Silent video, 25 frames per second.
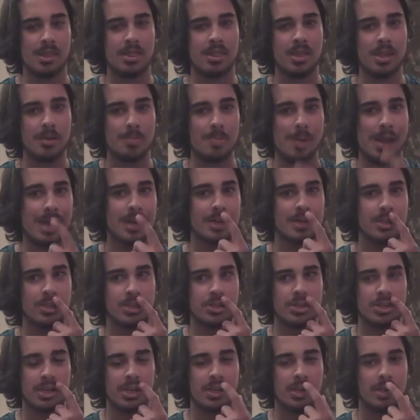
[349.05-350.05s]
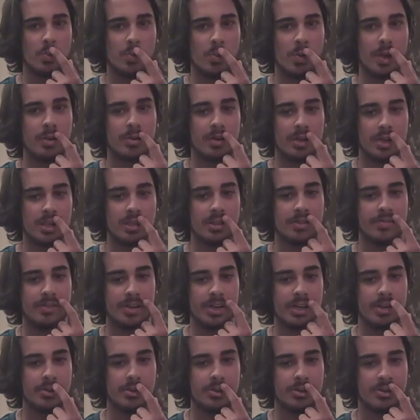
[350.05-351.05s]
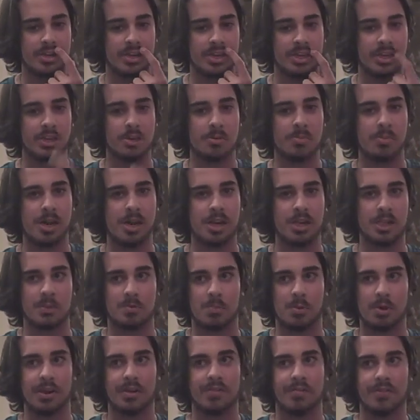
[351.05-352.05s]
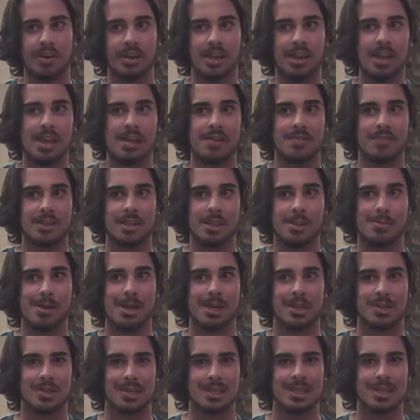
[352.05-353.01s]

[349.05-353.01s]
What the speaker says: I think back in the when in the video you can hear Bonnie's boyfriend laughing in the back,